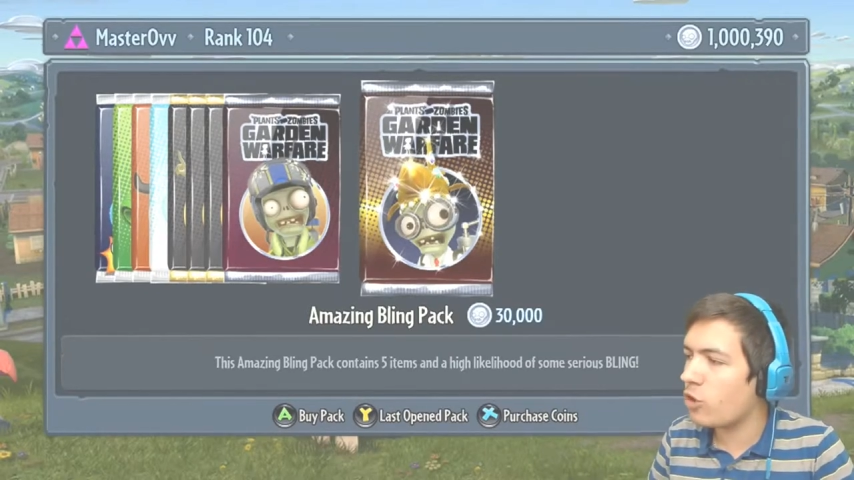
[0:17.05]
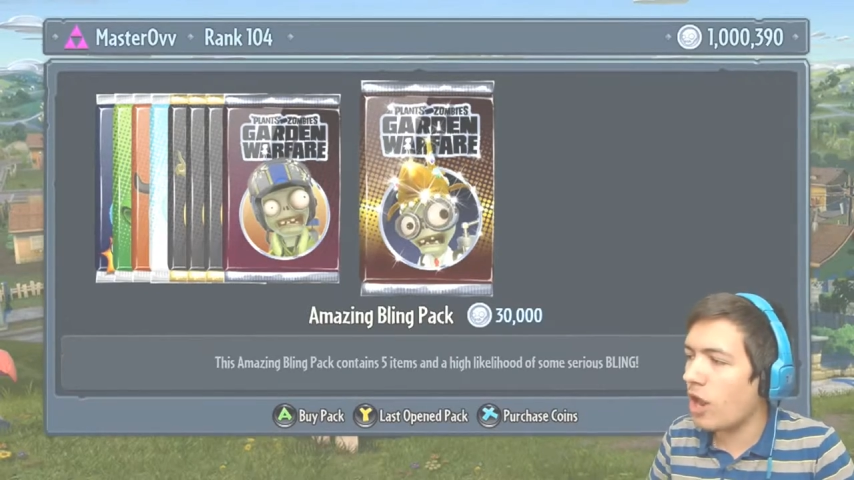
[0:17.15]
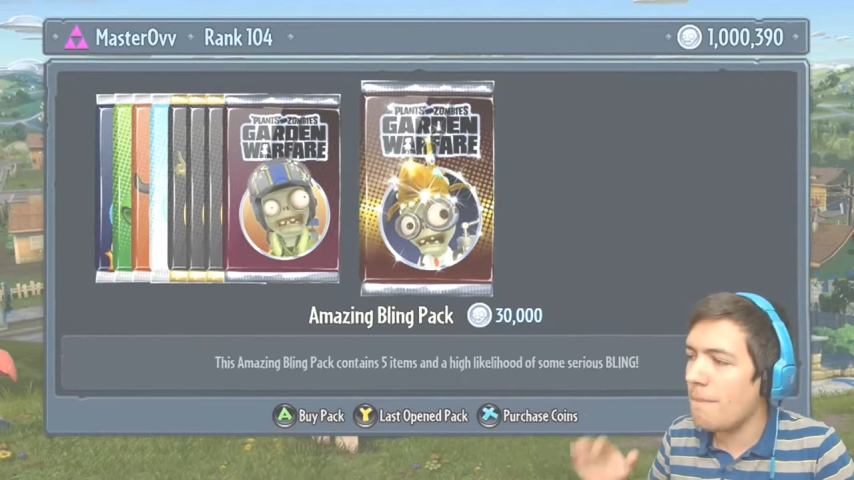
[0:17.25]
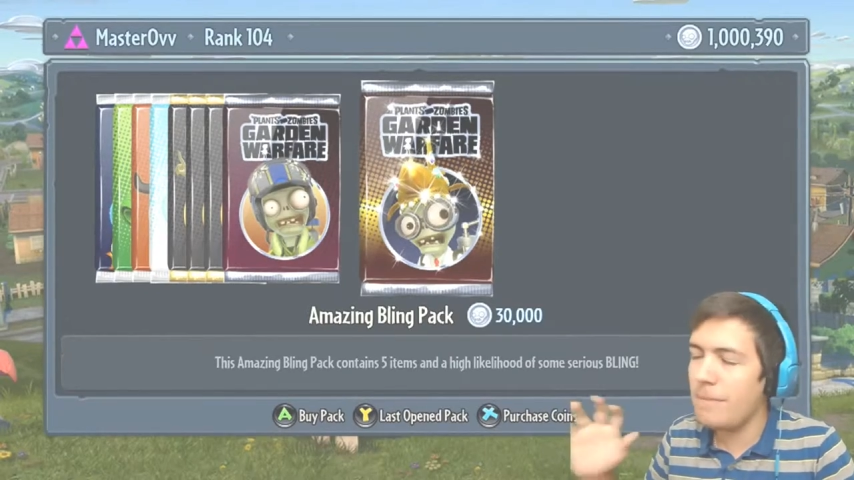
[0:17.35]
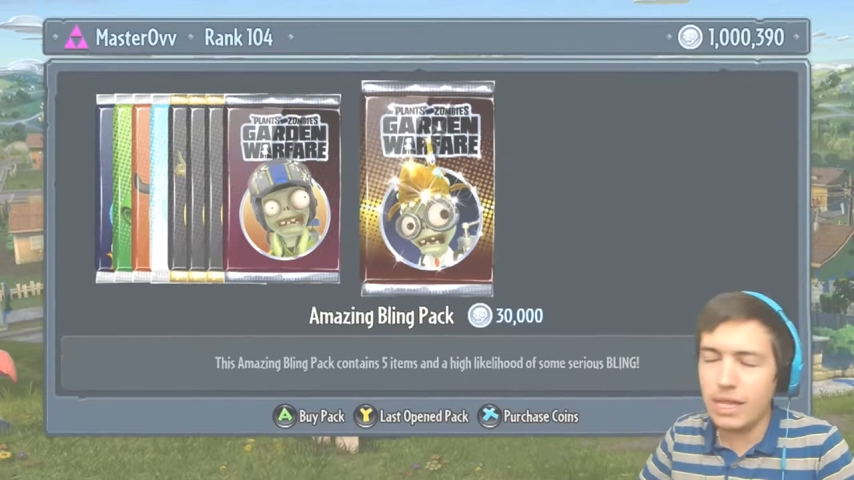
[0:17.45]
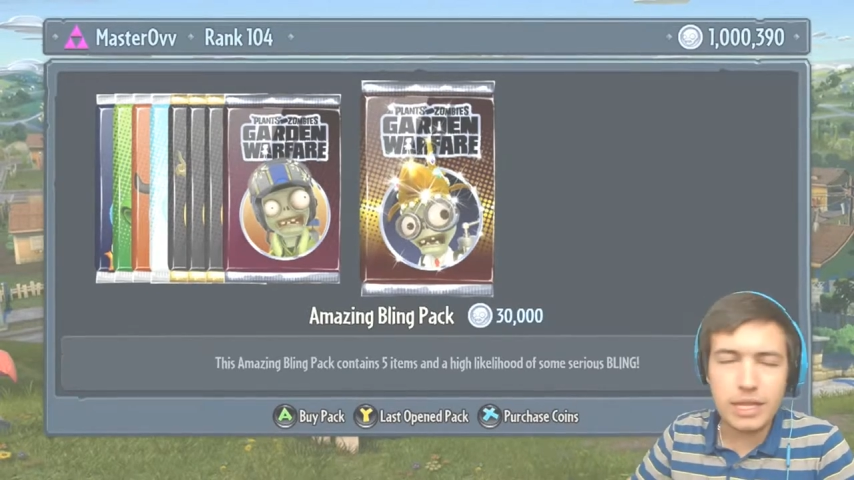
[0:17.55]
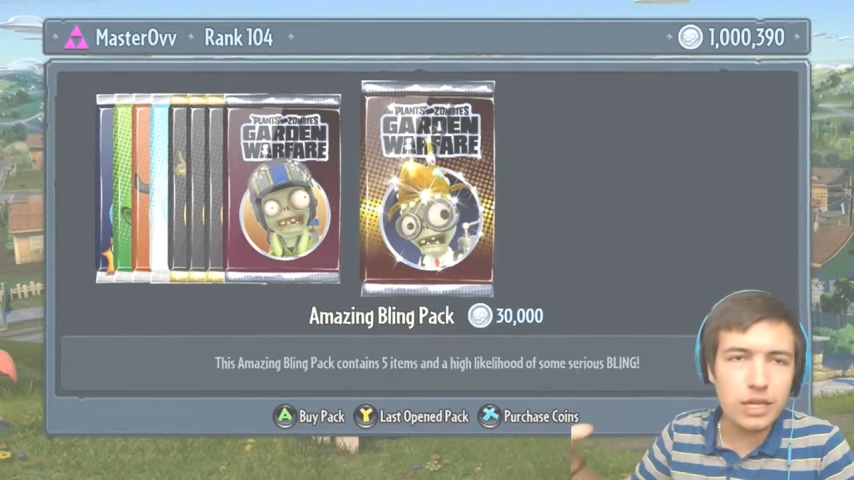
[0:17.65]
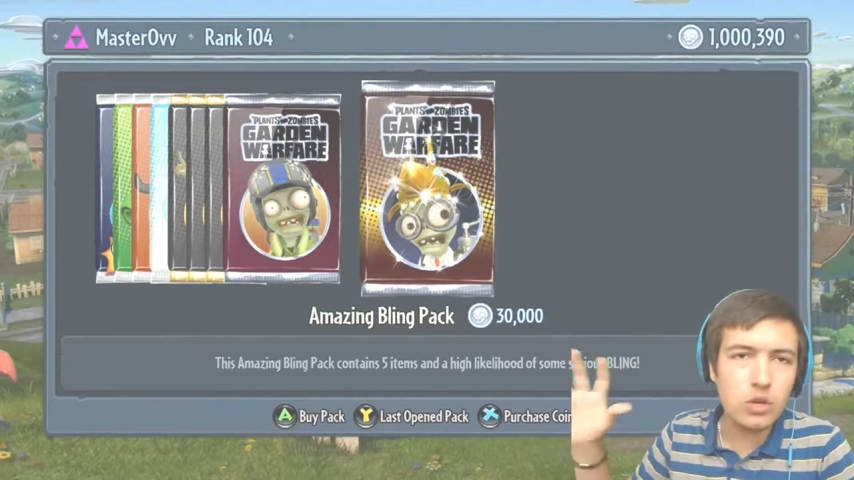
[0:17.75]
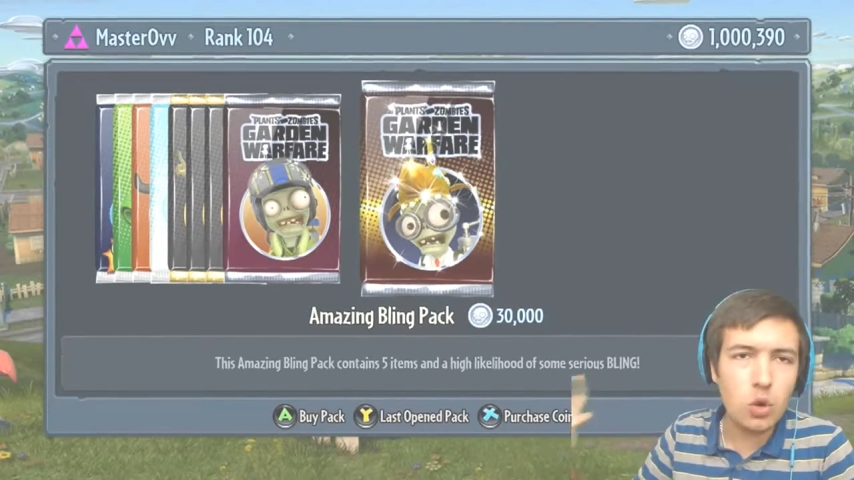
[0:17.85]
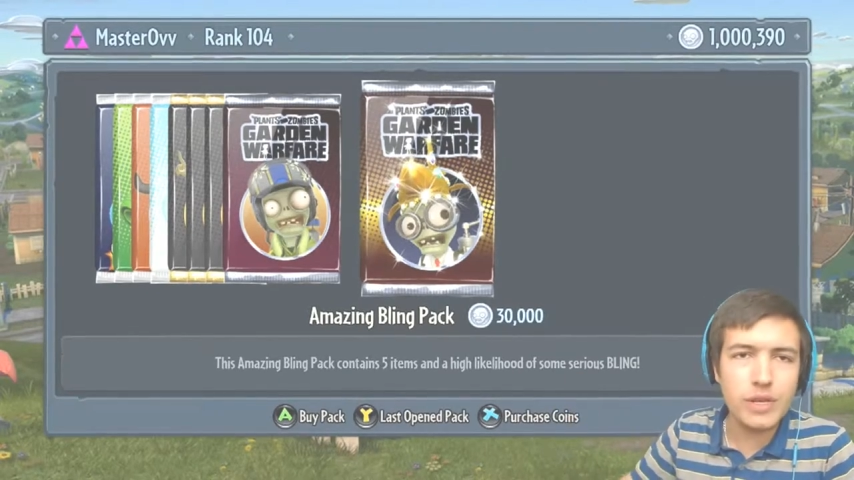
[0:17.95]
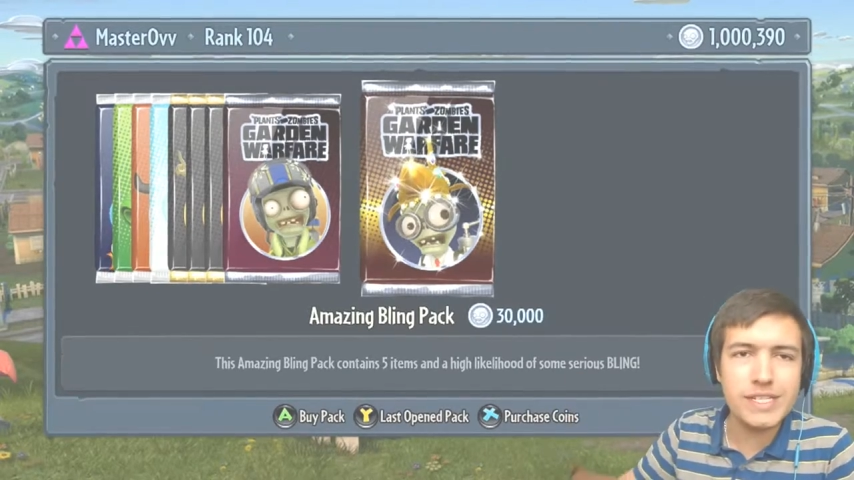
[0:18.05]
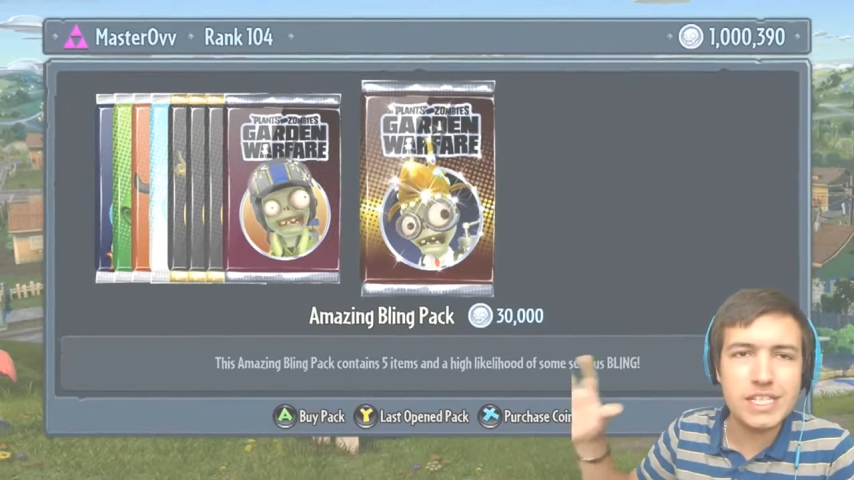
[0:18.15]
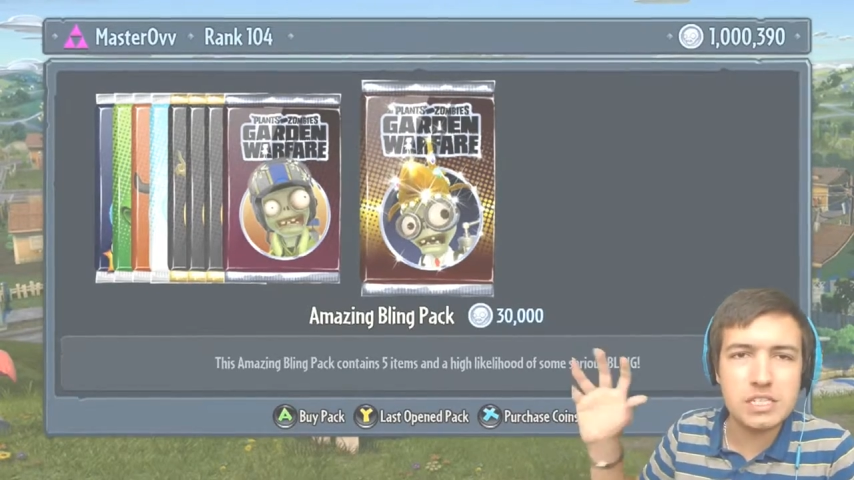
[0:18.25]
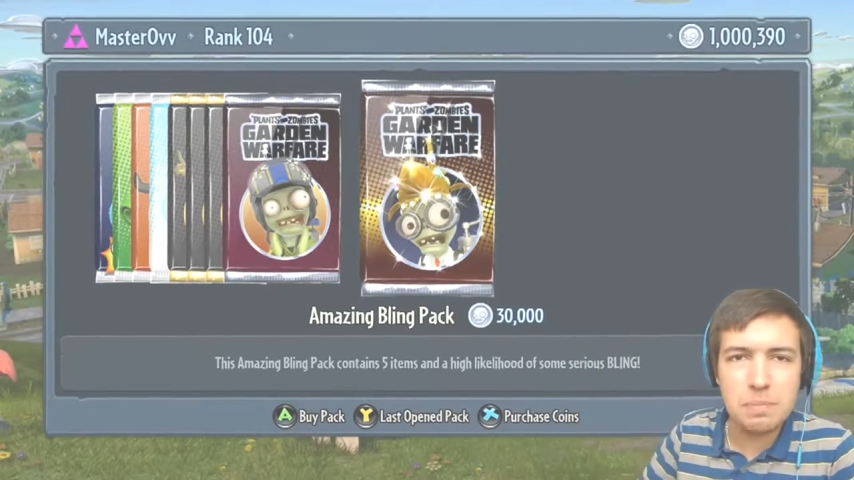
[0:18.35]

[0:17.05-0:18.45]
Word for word: We've got 1,000,000 coins to